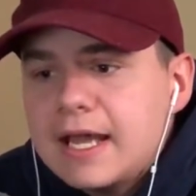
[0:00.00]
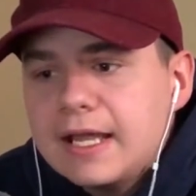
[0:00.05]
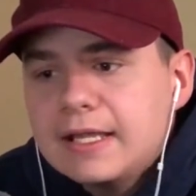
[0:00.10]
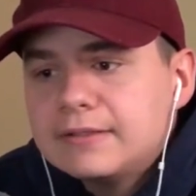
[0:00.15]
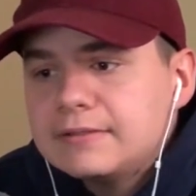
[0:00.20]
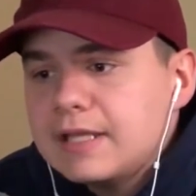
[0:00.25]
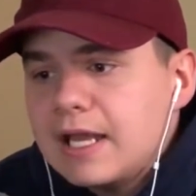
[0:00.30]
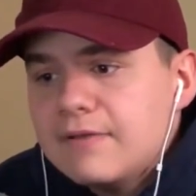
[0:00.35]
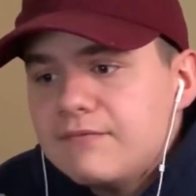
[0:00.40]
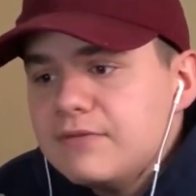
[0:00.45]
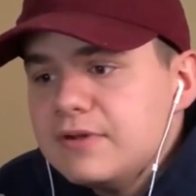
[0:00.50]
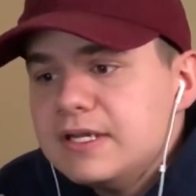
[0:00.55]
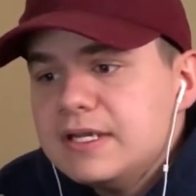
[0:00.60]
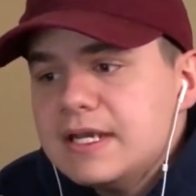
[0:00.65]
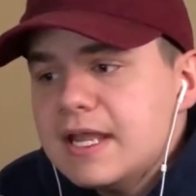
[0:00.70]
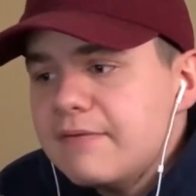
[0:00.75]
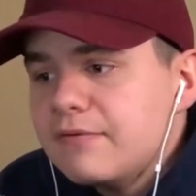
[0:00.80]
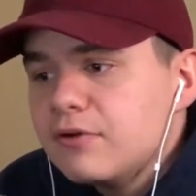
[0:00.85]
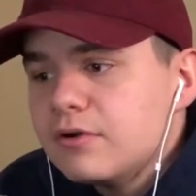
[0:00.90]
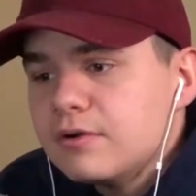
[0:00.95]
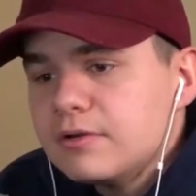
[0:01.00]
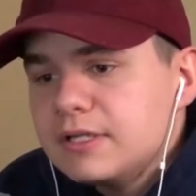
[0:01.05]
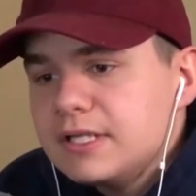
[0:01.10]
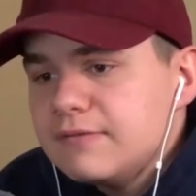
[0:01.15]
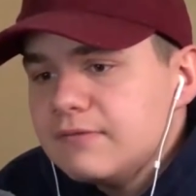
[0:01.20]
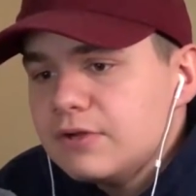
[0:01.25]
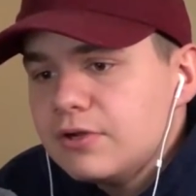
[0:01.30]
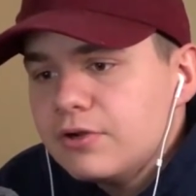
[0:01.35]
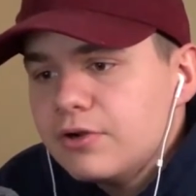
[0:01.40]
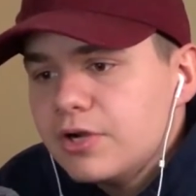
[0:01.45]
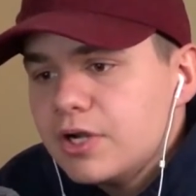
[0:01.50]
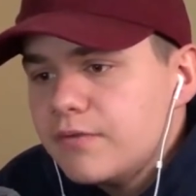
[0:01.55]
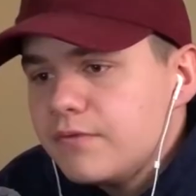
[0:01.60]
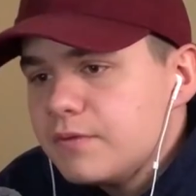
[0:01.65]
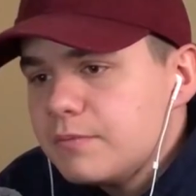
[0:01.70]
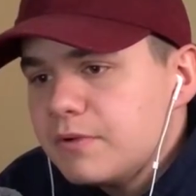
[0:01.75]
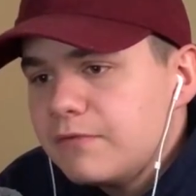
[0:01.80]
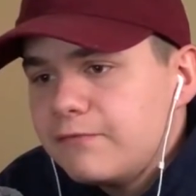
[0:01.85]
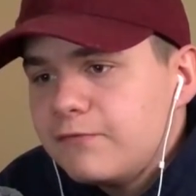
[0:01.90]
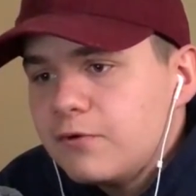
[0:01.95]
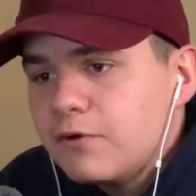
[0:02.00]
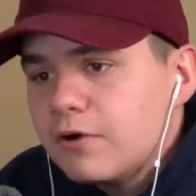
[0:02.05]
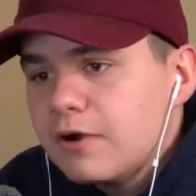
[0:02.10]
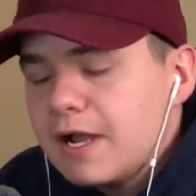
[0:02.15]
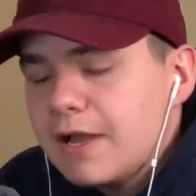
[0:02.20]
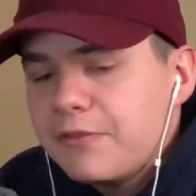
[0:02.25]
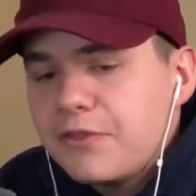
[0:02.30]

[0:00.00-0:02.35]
I've never even heard of him before.